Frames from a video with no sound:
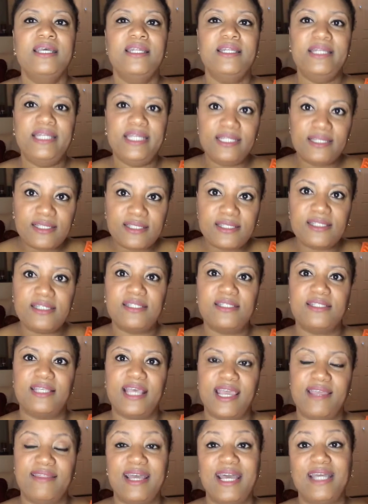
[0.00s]
Needless to
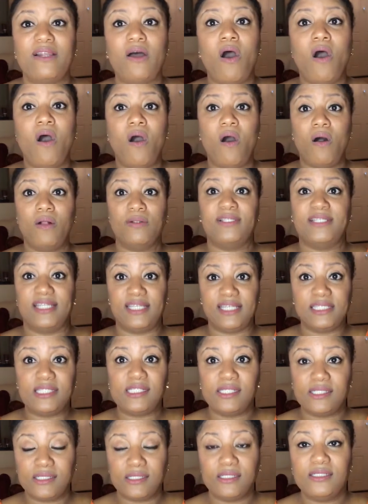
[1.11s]
say, that halted